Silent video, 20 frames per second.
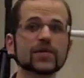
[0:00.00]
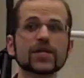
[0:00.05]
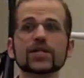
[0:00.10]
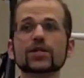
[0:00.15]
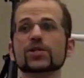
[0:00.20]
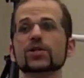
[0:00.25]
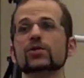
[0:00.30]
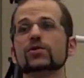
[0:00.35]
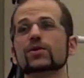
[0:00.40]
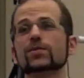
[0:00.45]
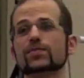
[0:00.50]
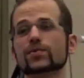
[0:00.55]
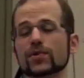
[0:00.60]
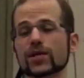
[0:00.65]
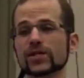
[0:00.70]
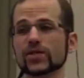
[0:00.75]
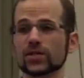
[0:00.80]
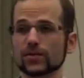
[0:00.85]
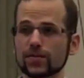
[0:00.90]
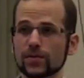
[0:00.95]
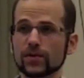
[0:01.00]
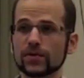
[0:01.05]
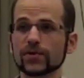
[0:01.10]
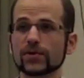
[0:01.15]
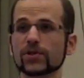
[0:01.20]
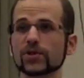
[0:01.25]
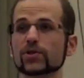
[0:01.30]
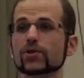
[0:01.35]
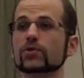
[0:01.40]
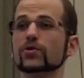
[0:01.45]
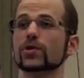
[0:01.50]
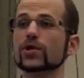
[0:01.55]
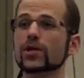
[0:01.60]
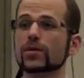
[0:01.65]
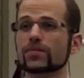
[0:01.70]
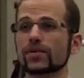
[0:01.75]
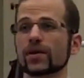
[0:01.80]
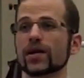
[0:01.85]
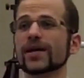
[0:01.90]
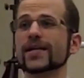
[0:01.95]
I'm teaching you the principles so you
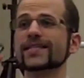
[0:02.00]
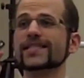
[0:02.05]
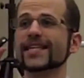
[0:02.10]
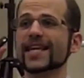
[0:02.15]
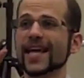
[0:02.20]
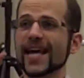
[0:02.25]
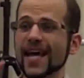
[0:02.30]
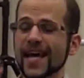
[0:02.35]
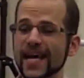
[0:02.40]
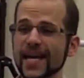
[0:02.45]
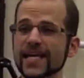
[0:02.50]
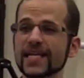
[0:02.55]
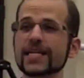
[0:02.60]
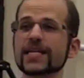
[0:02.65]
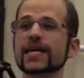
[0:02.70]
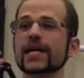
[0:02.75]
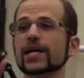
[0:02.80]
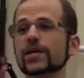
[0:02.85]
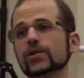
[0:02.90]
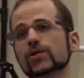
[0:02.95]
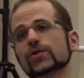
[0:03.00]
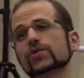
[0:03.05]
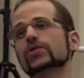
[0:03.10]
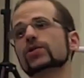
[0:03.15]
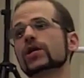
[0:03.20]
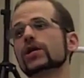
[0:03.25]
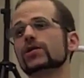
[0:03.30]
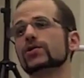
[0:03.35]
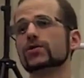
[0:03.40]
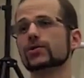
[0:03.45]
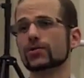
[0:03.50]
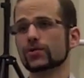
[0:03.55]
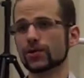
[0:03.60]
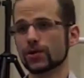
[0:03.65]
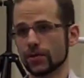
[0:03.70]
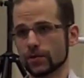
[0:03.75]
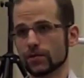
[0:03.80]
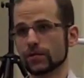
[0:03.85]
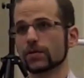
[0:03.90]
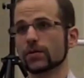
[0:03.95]
can apply it to any exercise you
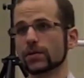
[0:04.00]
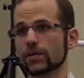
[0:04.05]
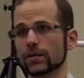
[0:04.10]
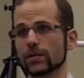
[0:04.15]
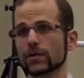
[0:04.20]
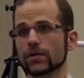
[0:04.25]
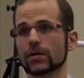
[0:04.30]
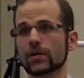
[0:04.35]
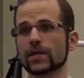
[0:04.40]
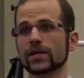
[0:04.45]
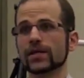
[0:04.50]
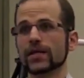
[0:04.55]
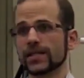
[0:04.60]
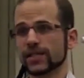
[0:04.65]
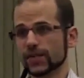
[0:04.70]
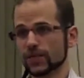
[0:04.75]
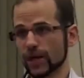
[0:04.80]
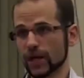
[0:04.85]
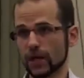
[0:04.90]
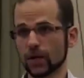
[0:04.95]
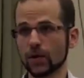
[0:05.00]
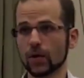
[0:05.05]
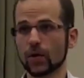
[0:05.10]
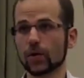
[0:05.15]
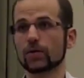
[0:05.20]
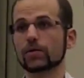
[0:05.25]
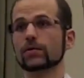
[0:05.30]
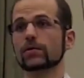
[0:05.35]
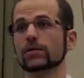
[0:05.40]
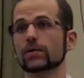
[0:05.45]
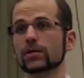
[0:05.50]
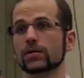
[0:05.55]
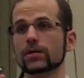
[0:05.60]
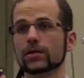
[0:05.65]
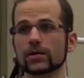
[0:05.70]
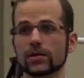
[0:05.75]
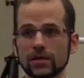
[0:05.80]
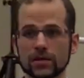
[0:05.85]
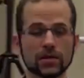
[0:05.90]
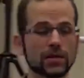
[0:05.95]
do. And that's my goal.
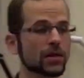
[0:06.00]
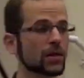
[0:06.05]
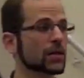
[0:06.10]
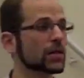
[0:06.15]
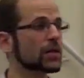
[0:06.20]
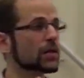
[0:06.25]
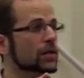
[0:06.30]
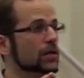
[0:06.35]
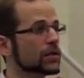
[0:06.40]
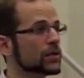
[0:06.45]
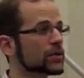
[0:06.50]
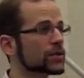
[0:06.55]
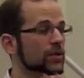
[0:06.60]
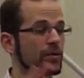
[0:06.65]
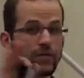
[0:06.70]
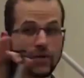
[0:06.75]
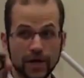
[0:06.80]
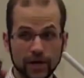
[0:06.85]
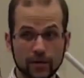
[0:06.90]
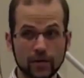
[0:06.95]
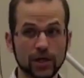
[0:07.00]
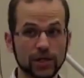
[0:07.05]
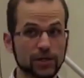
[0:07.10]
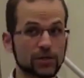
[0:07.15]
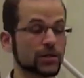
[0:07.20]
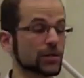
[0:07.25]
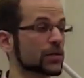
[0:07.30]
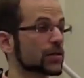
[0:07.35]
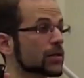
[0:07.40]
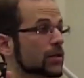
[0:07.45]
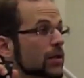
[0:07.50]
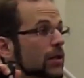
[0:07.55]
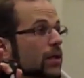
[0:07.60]
So, great question.